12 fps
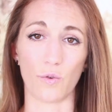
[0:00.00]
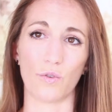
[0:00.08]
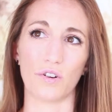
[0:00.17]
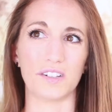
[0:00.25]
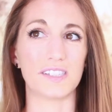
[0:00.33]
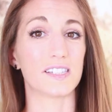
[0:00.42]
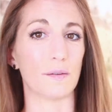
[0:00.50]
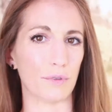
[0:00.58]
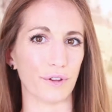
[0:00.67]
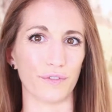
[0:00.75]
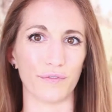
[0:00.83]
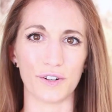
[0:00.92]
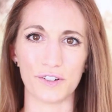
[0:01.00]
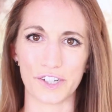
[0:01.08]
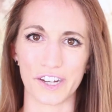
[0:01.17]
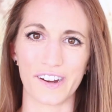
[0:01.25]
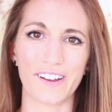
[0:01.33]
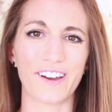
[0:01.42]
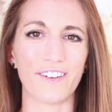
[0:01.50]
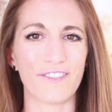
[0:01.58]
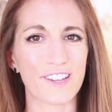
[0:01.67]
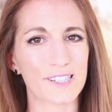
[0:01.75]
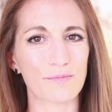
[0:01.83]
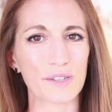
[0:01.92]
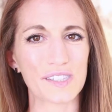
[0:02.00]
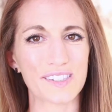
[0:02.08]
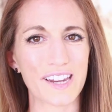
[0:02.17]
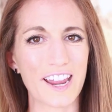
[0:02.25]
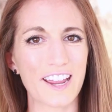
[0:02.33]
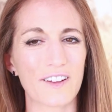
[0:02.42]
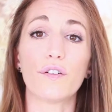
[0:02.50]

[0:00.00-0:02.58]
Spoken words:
or a similar version of this mistake.